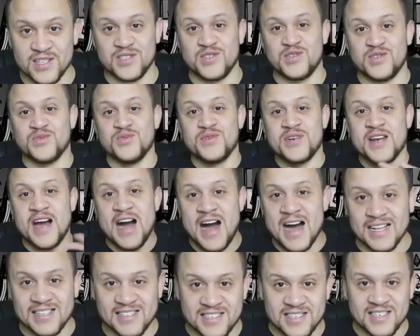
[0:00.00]
Do
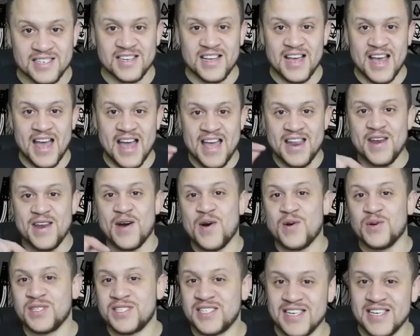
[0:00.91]
not,
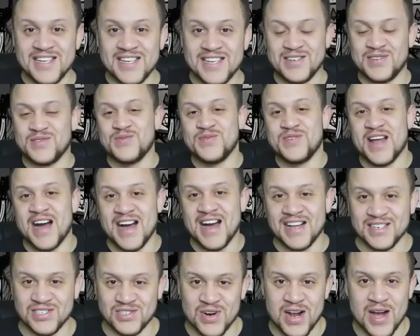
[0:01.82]
N-O-T, do
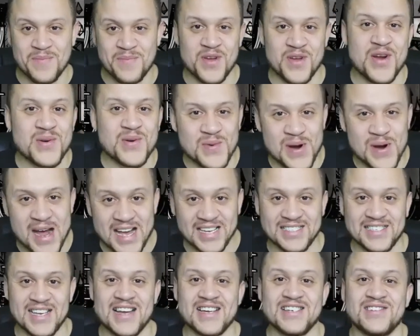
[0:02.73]
not drop your
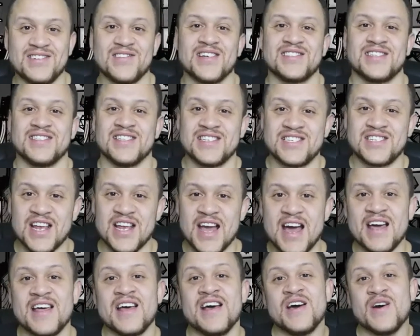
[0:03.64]
wax address in the
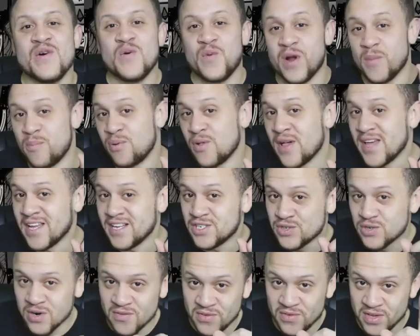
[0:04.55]
chat. We are playing
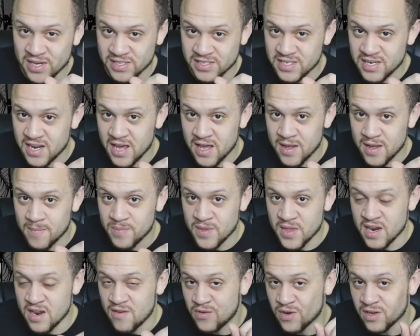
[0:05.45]
trivia today.
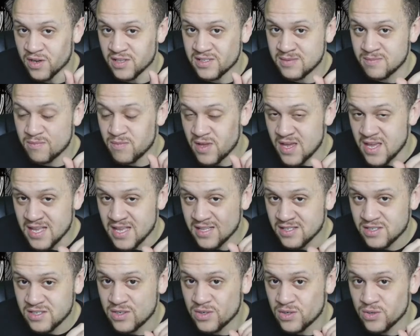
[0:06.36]
And if you're
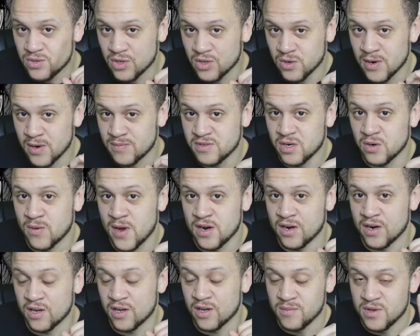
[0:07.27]
into the
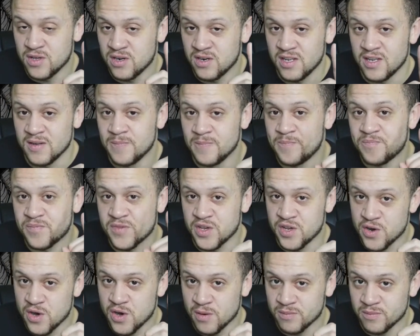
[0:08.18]
Cryptowriter community,
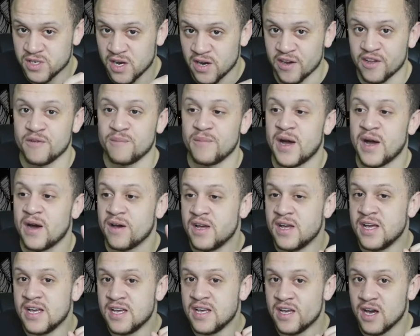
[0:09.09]
you know what I'm talking
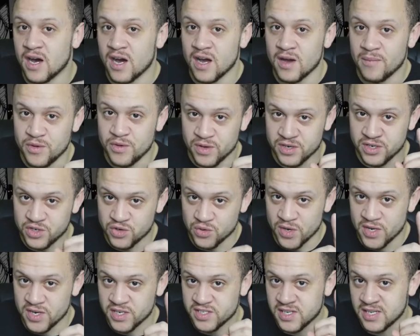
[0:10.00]
about. You can
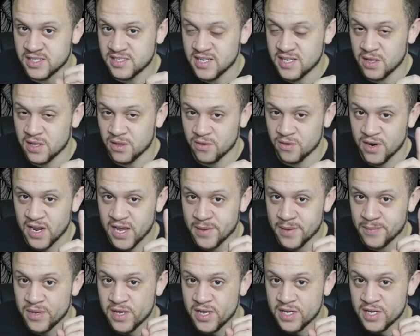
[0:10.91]
join us on
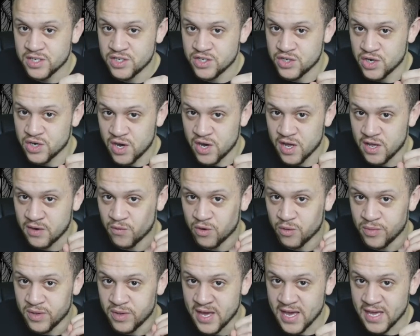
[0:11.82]
Telegram. Sean
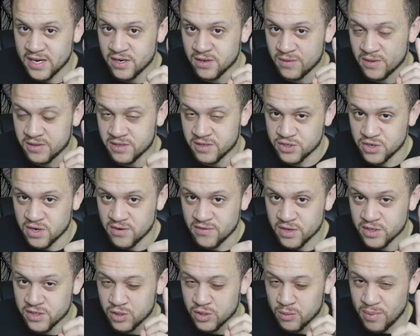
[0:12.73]
will be handling the
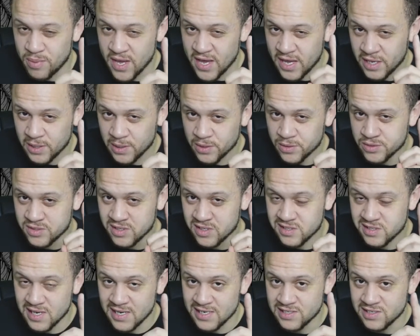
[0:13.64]
trivia. So pay close
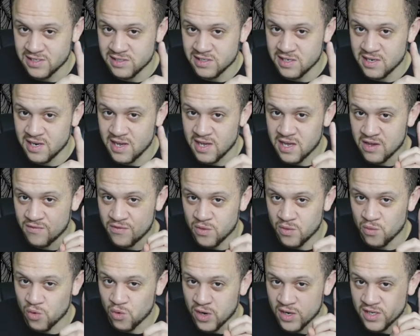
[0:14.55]
attention today if
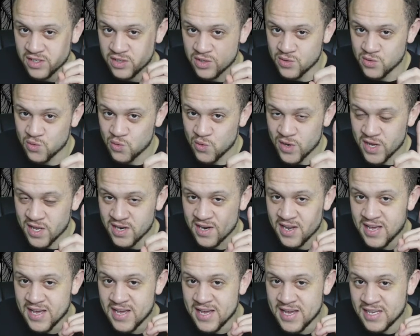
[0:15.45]
you want to
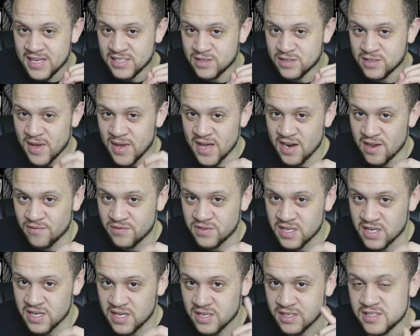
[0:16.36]
win some
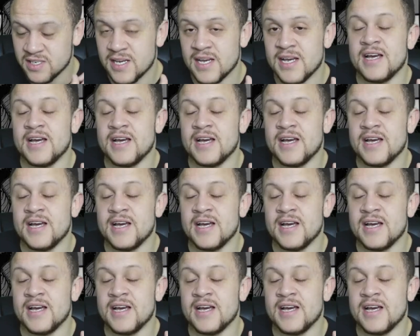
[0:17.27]
NFTs.